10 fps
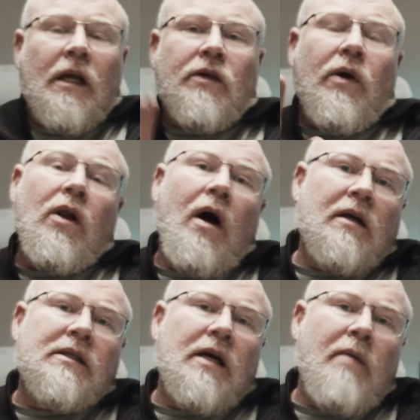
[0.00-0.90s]
So the
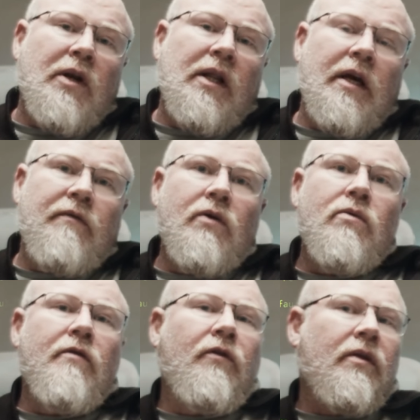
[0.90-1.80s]
last thing I'm going to leave you
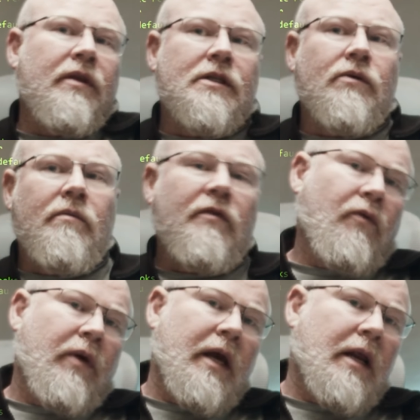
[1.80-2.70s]
with on this one
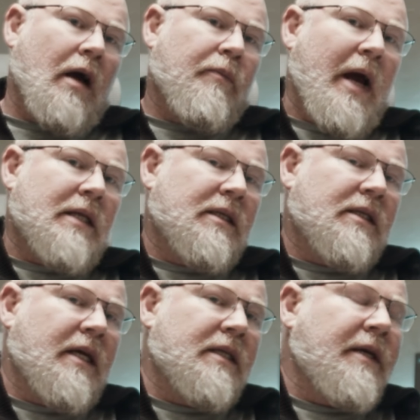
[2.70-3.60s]
before we head out back to the
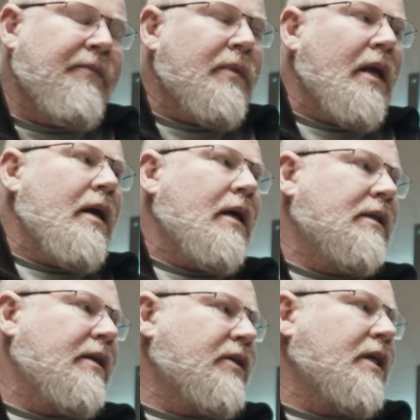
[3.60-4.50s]
desk
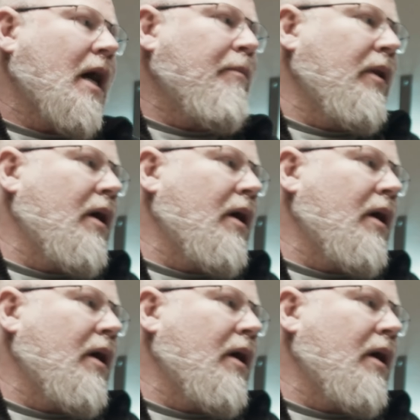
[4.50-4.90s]
is there's a couple